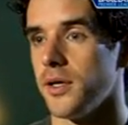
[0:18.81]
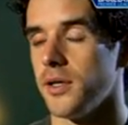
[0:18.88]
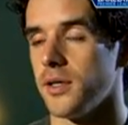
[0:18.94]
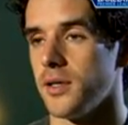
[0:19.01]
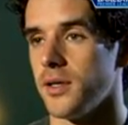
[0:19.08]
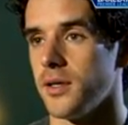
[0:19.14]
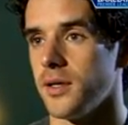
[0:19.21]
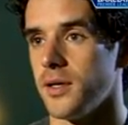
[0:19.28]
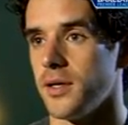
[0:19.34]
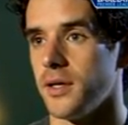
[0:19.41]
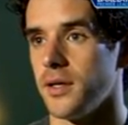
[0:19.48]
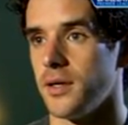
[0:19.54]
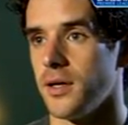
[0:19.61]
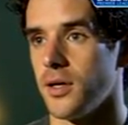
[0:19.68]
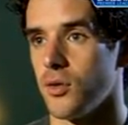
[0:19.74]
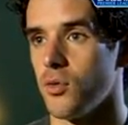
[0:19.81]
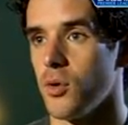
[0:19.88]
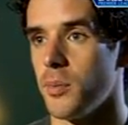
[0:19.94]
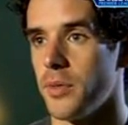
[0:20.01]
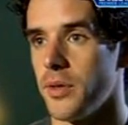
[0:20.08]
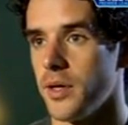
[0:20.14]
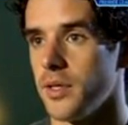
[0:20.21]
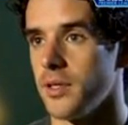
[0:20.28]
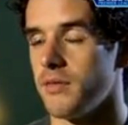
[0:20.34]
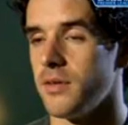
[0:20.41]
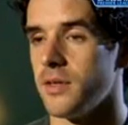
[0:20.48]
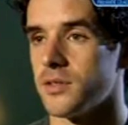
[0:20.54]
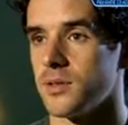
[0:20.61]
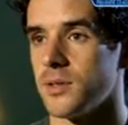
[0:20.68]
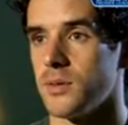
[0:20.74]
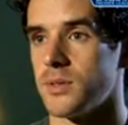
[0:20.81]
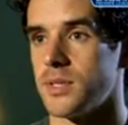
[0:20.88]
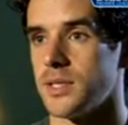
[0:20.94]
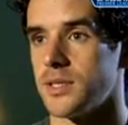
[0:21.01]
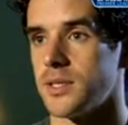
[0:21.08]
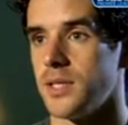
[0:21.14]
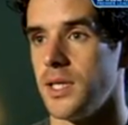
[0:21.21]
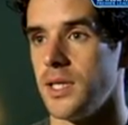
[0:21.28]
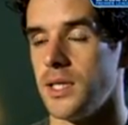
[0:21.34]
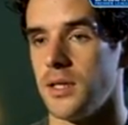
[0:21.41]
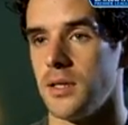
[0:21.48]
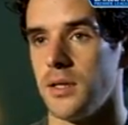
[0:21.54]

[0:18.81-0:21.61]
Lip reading: I grew up there. I lived there till I was 16,